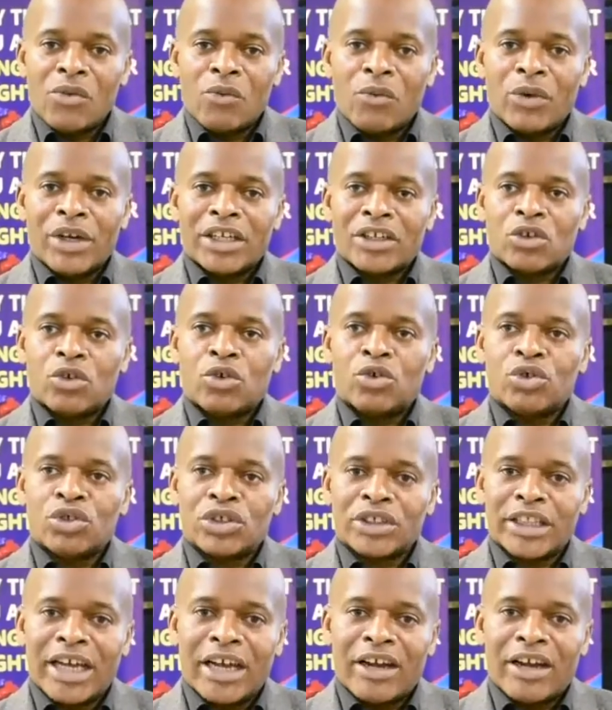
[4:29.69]
When it
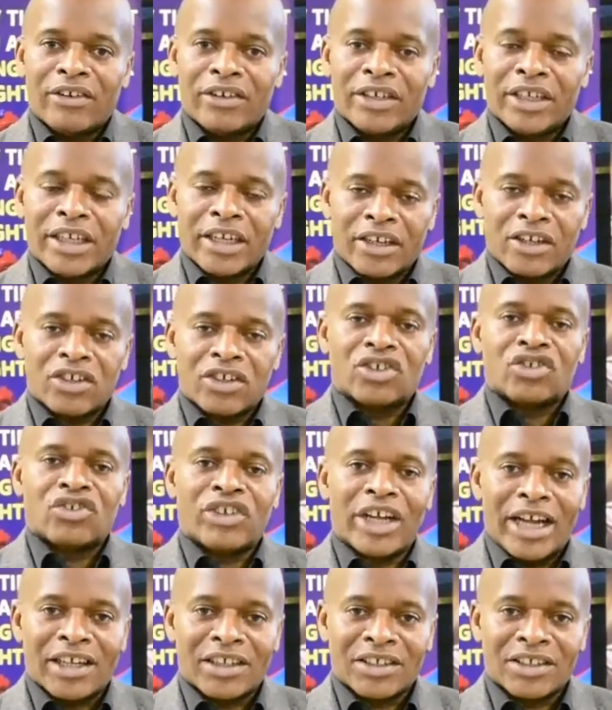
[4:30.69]
cools down, it
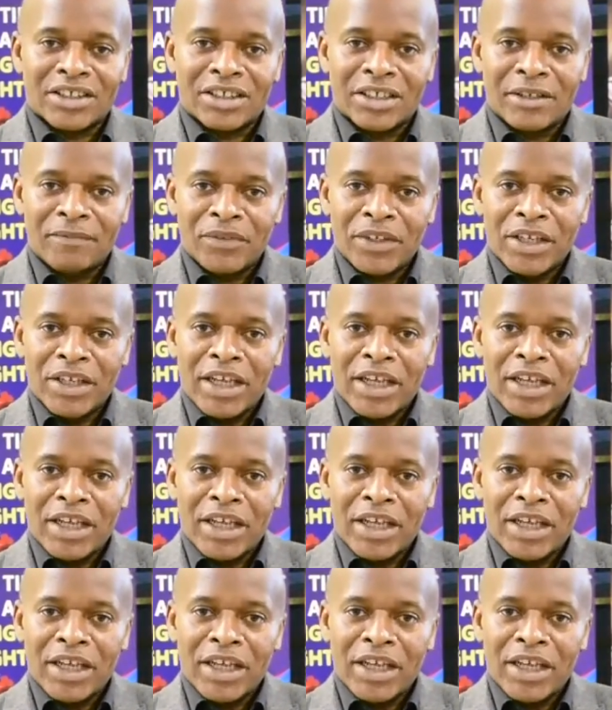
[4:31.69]
contracts.